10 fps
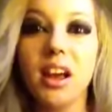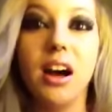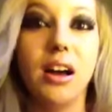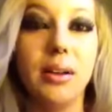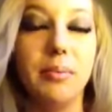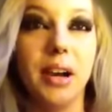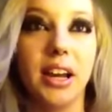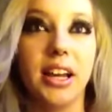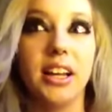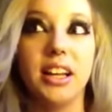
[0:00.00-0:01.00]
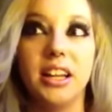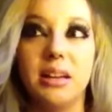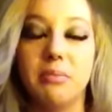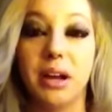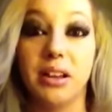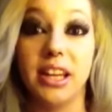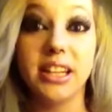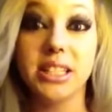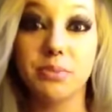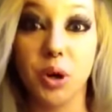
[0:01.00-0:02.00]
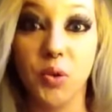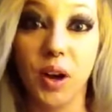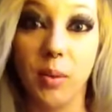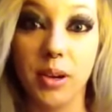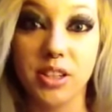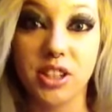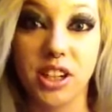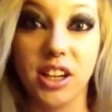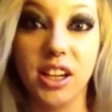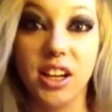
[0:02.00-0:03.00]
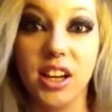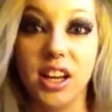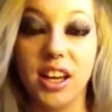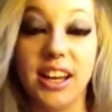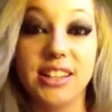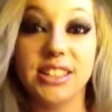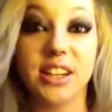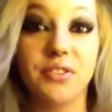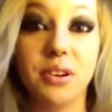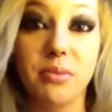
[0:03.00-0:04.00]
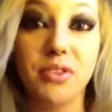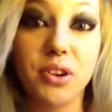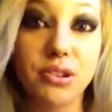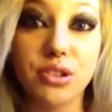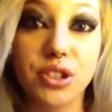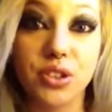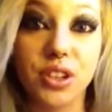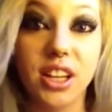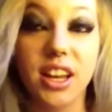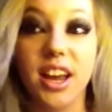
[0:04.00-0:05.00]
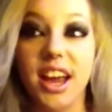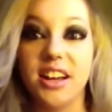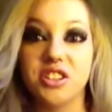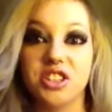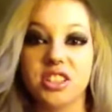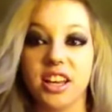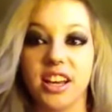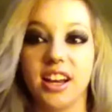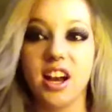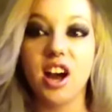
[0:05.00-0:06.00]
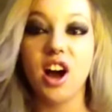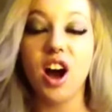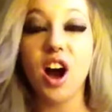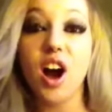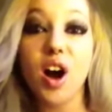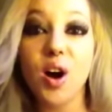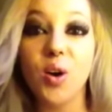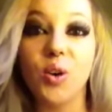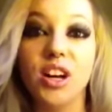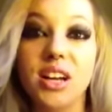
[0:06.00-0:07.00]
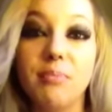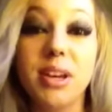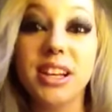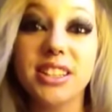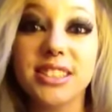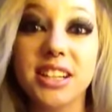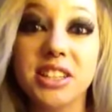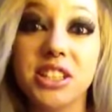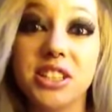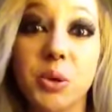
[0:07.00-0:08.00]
on my latest profile picture, and it's, like, a fun photo shoot, and she's like, oh, pink extensions.